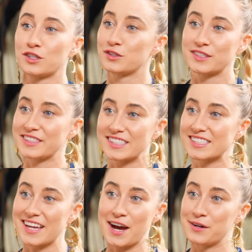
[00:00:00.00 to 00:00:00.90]
go to
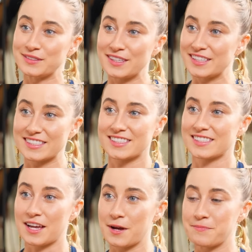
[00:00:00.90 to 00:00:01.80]
this town.
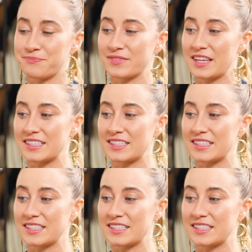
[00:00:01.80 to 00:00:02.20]
It's um,